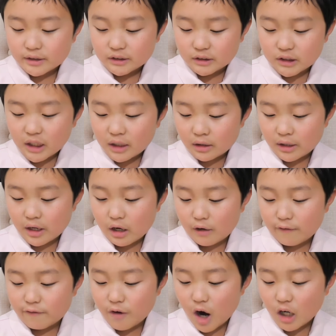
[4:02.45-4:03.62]
Suddenly, a
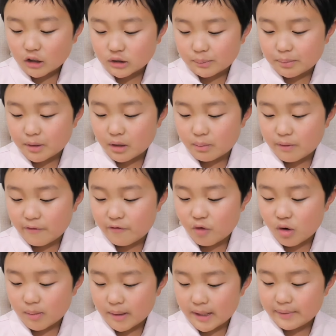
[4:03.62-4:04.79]
fox appeared
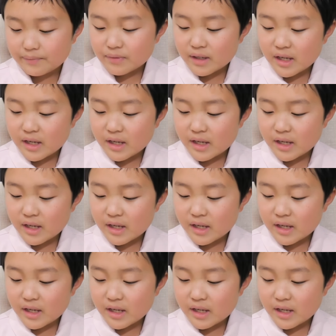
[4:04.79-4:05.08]
before me.